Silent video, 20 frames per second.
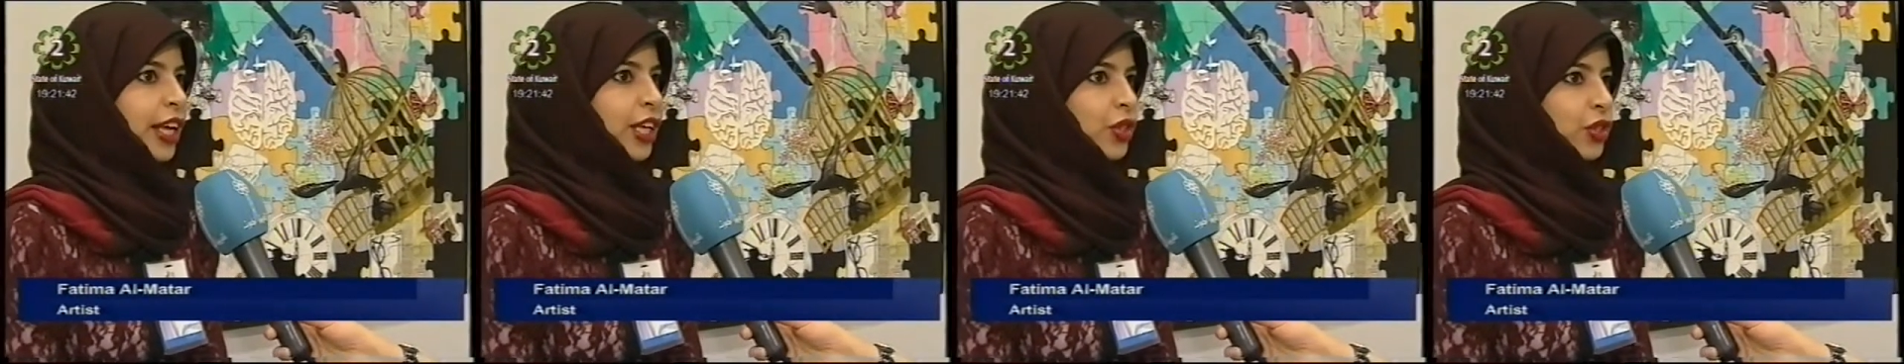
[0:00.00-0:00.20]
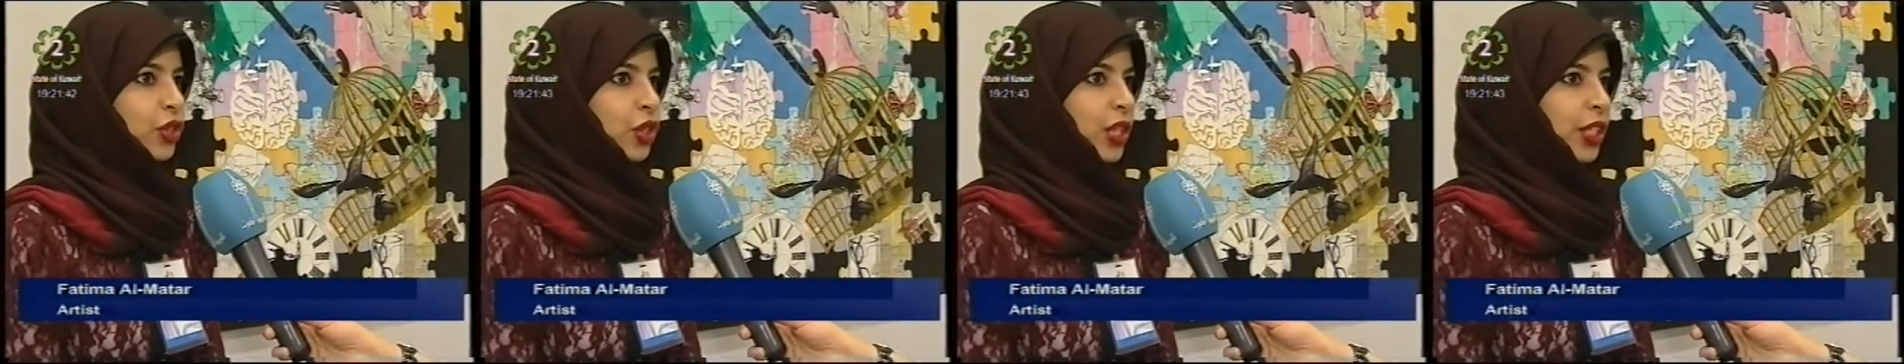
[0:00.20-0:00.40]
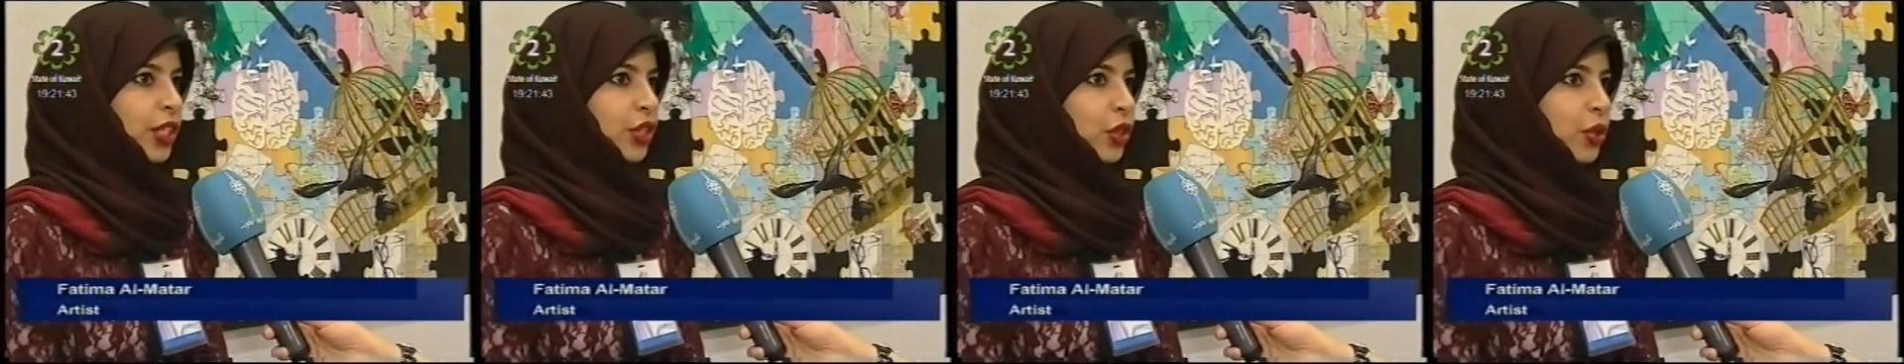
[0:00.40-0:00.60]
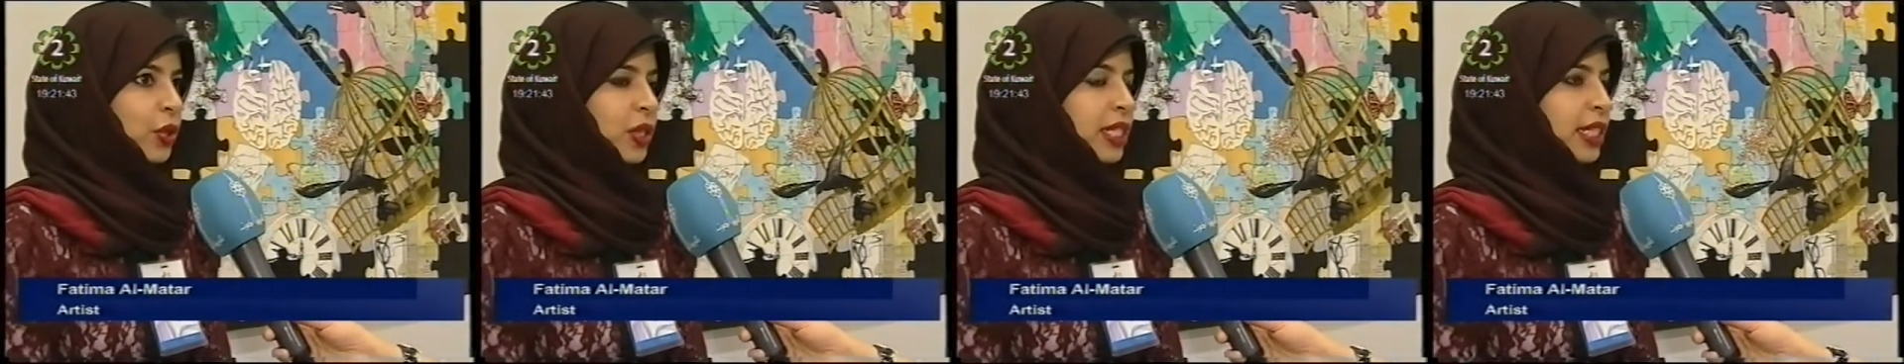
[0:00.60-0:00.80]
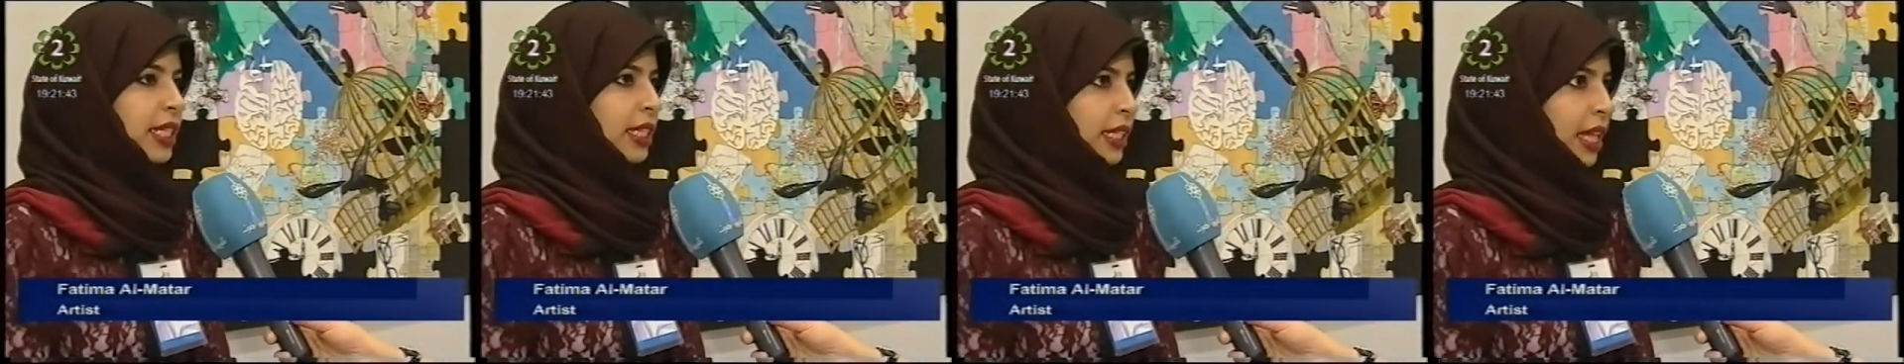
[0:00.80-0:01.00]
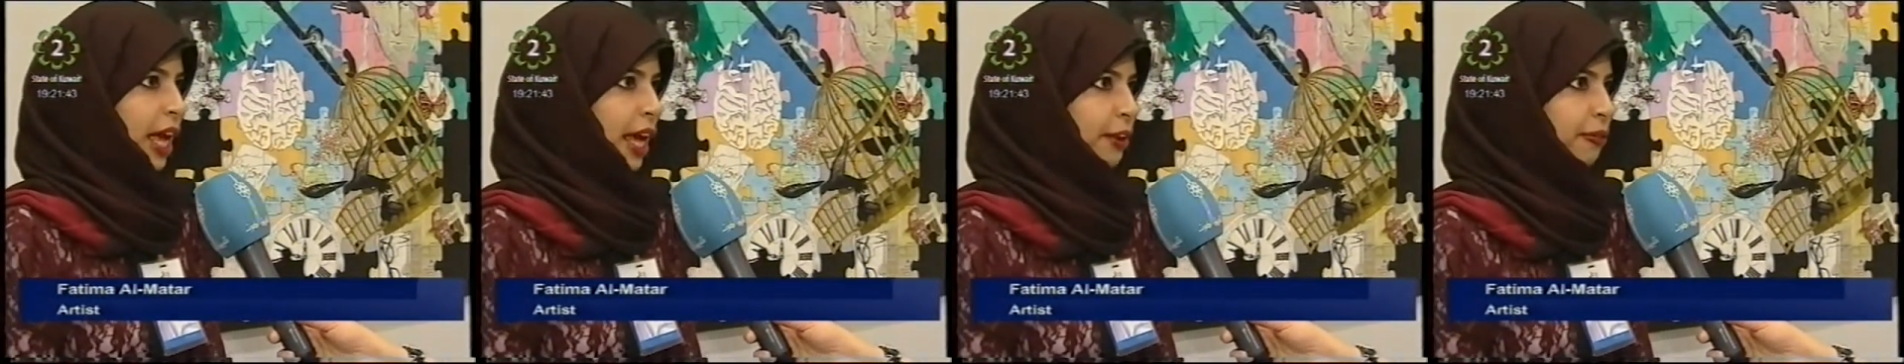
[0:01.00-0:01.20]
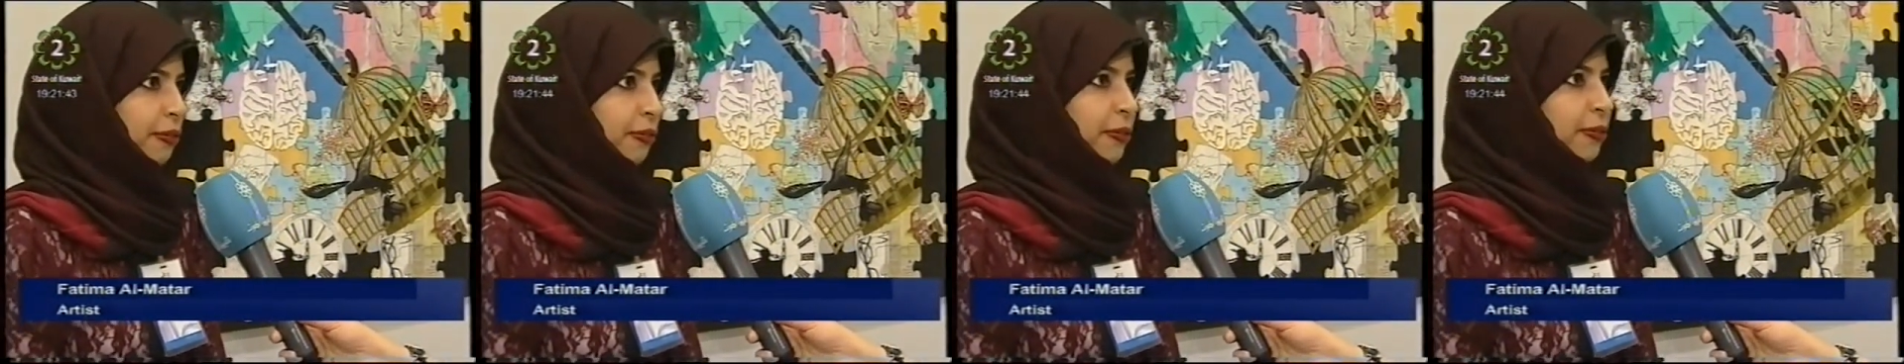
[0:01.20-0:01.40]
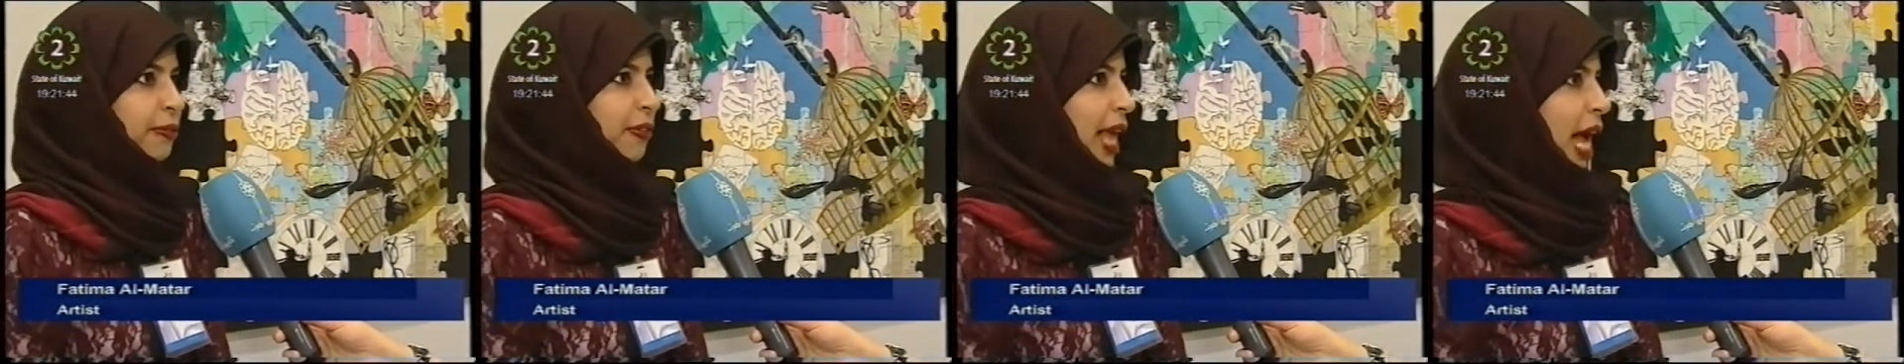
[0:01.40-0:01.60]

I usually do still life,